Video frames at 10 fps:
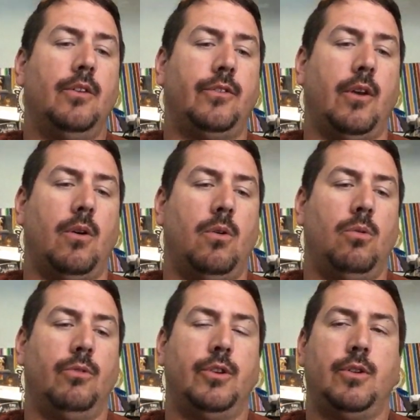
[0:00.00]

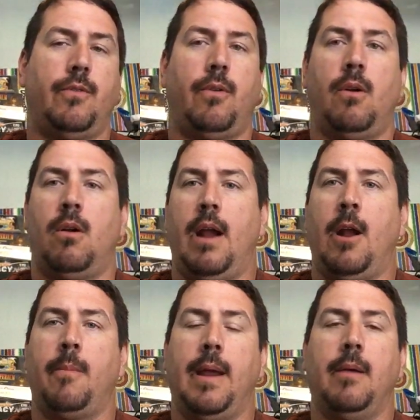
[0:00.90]
So for
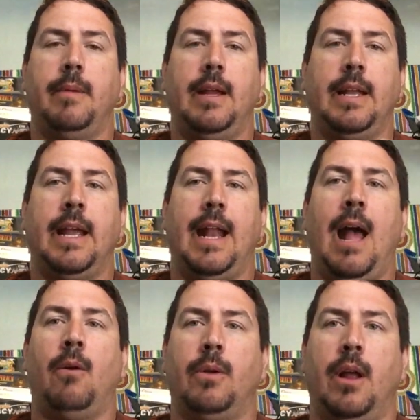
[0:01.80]
Airbnb to get
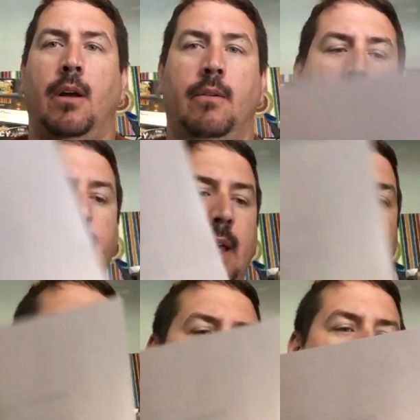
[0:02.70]
out of
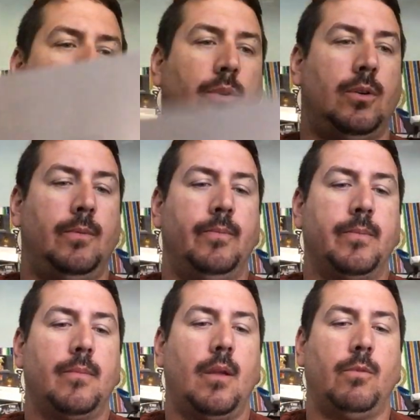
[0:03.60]
the actual
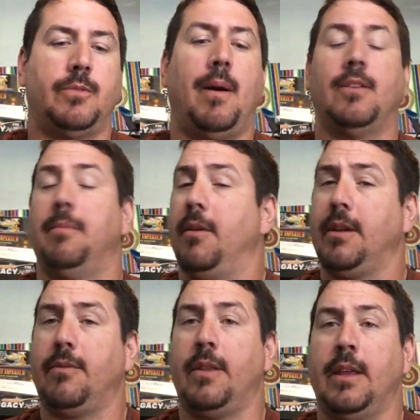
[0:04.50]

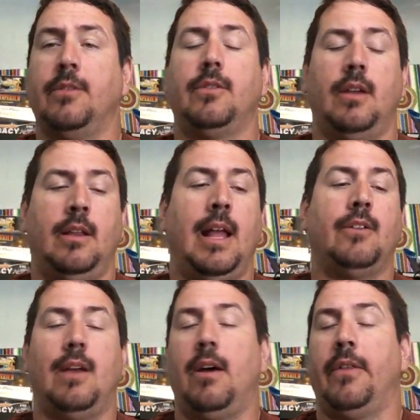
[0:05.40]
responsibility for this,
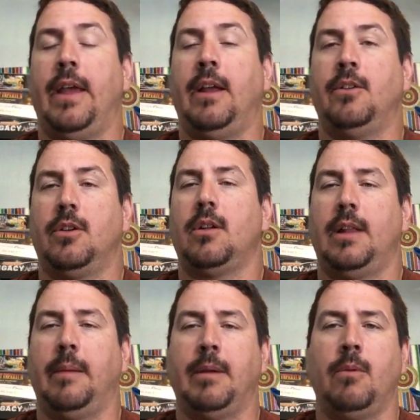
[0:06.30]
that's how they
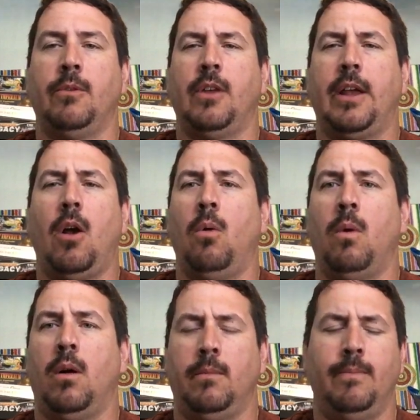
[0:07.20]
claimed it. It was like, oh,
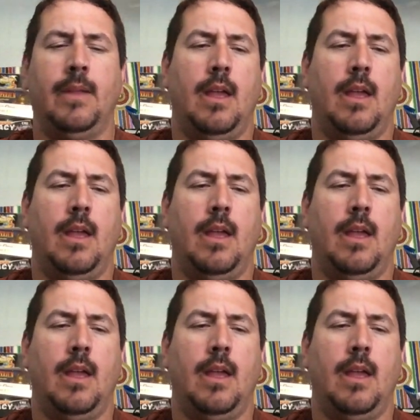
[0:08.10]
well,